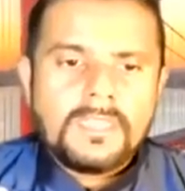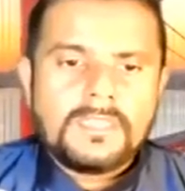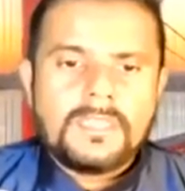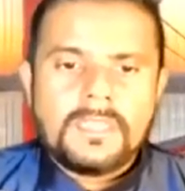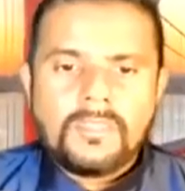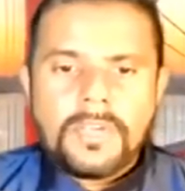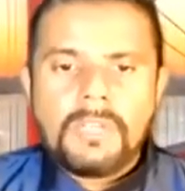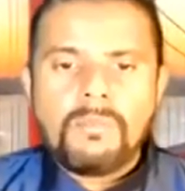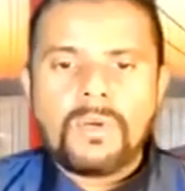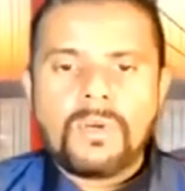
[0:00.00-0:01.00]
the 3D
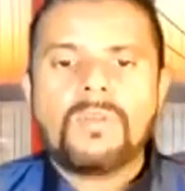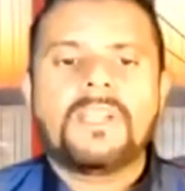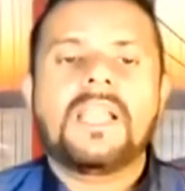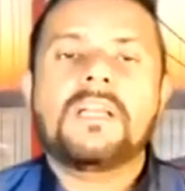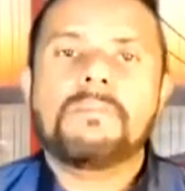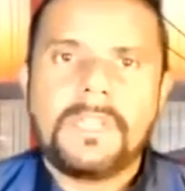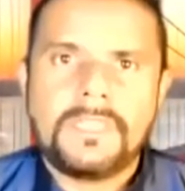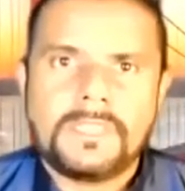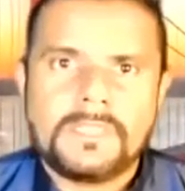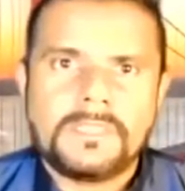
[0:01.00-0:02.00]
model of a lung
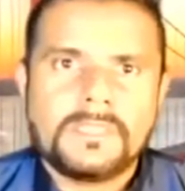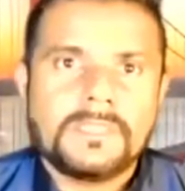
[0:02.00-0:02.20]
patients.